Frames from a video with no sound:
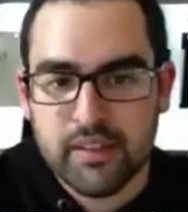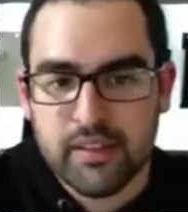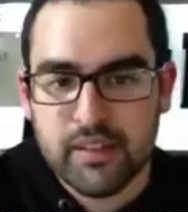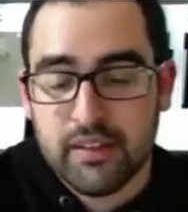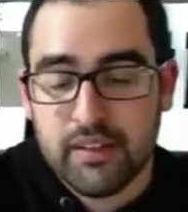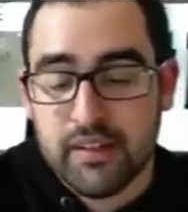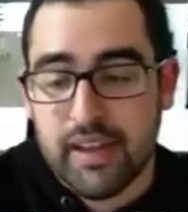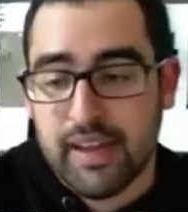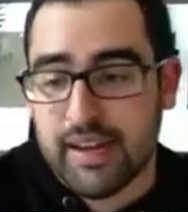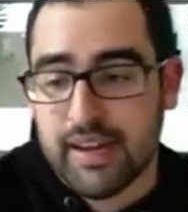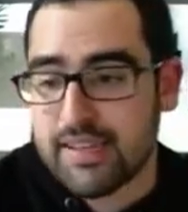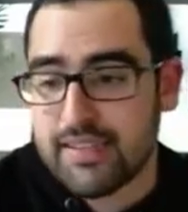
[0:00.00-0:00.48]

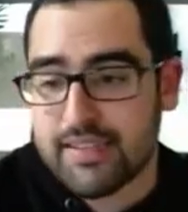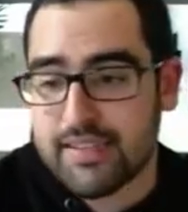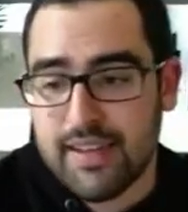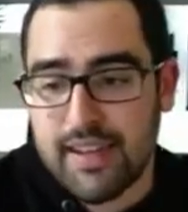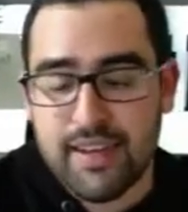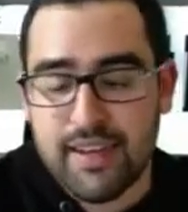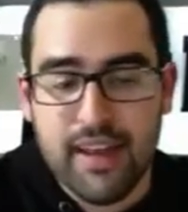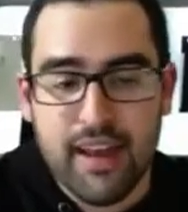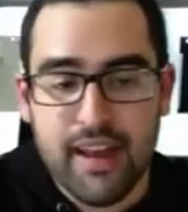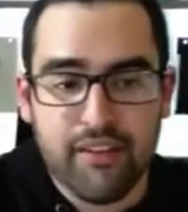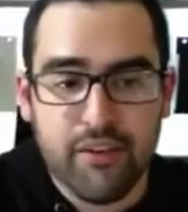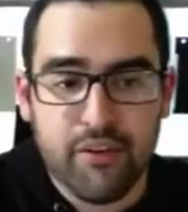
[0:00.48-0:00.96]
and I said to
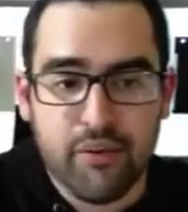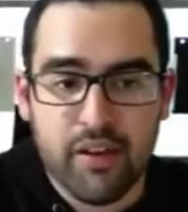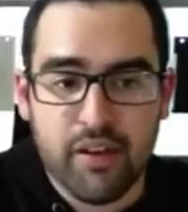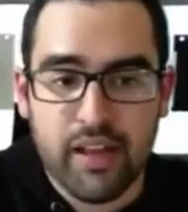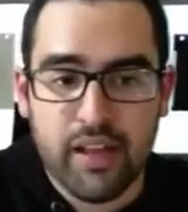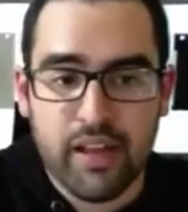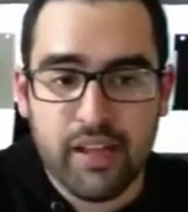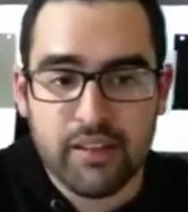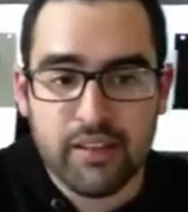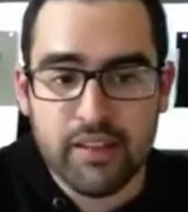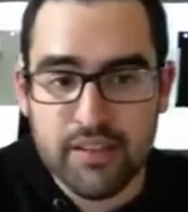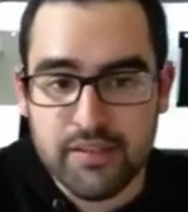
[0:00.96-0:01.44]
everyone, hey,
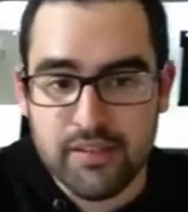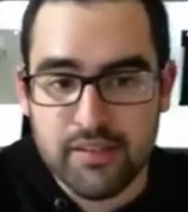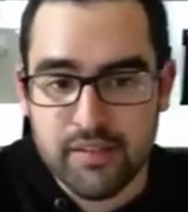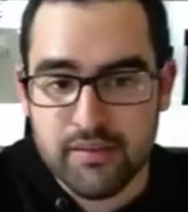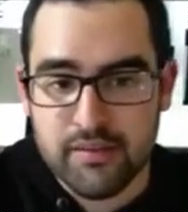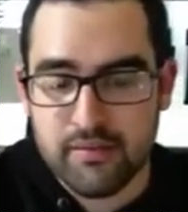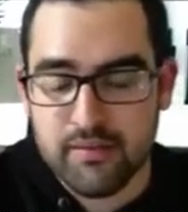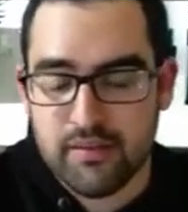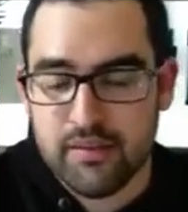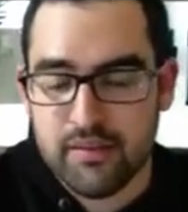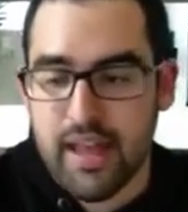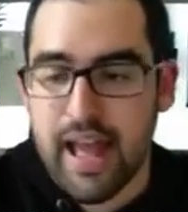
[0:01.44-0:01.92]
listen,
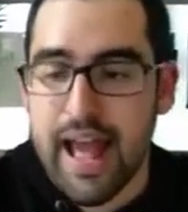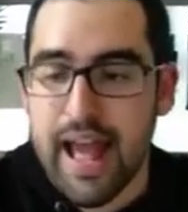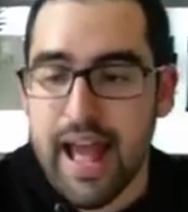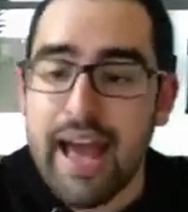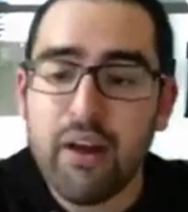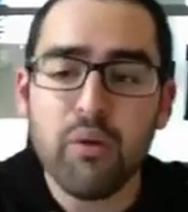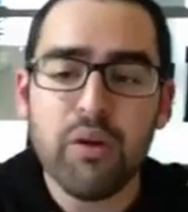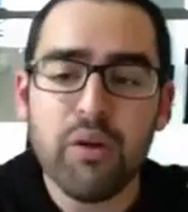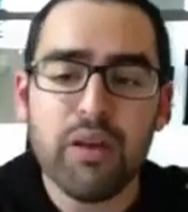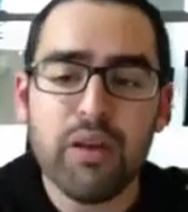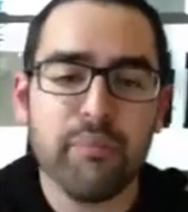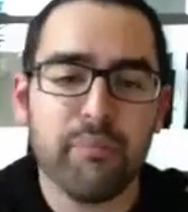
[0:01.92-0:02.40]
how do
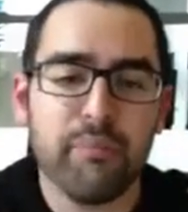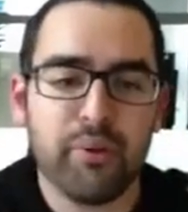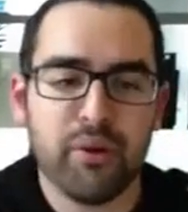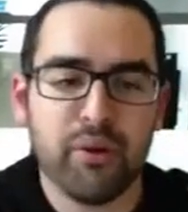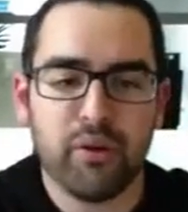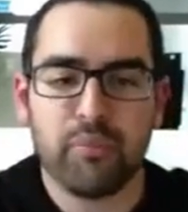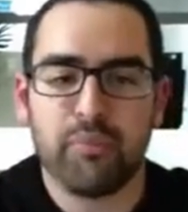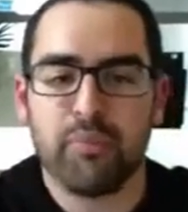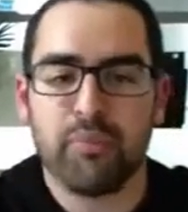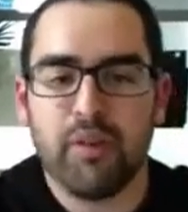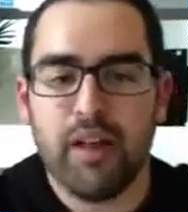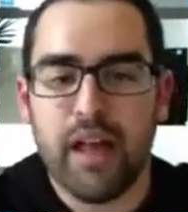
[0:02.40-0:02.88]
we build
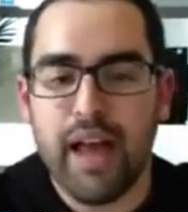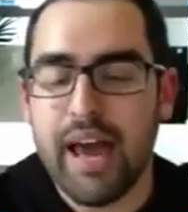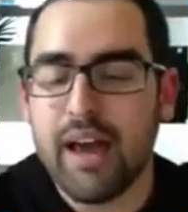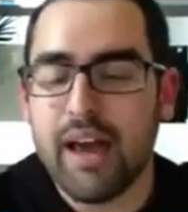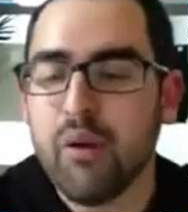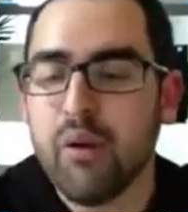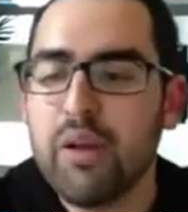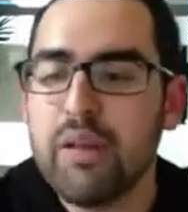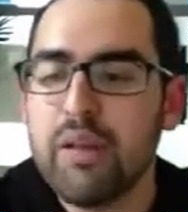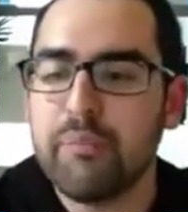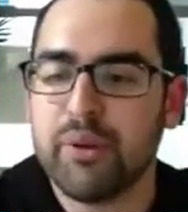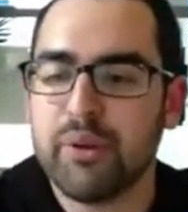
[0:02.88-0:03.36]

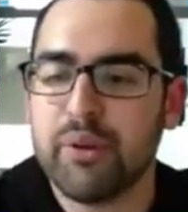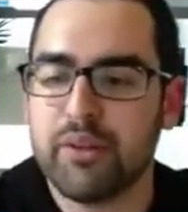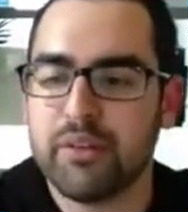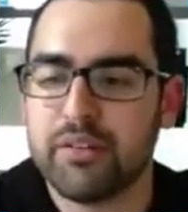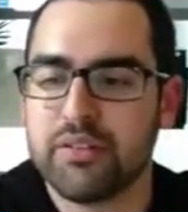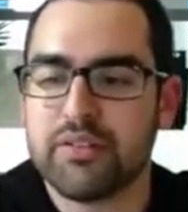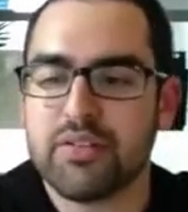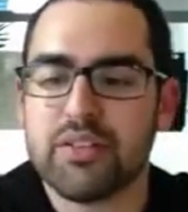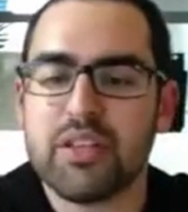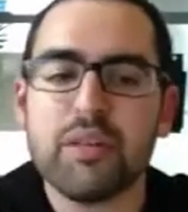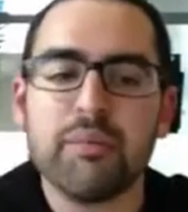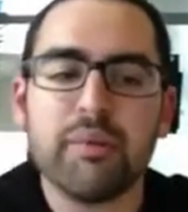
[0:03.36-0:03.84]

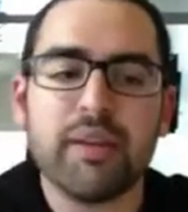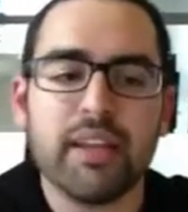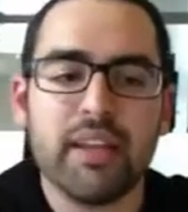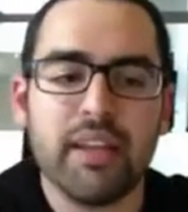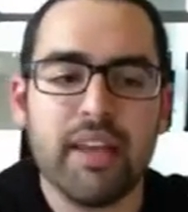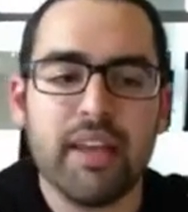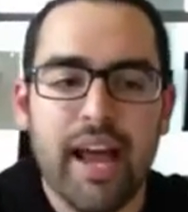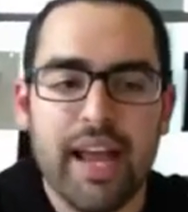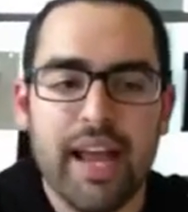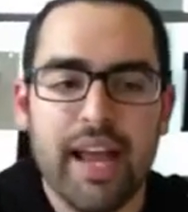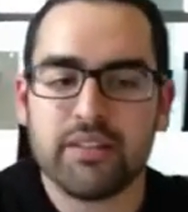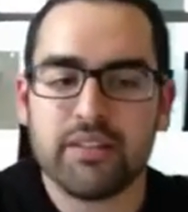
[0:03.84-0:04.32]
CBD
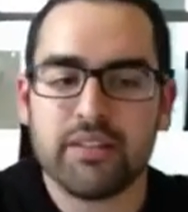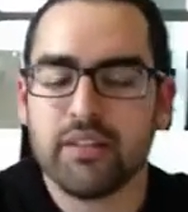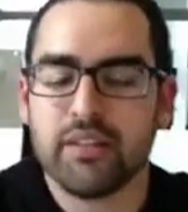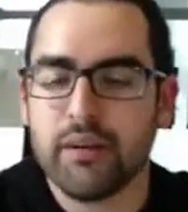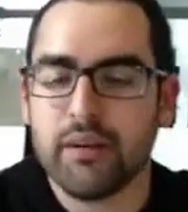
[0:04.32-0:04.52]
isolate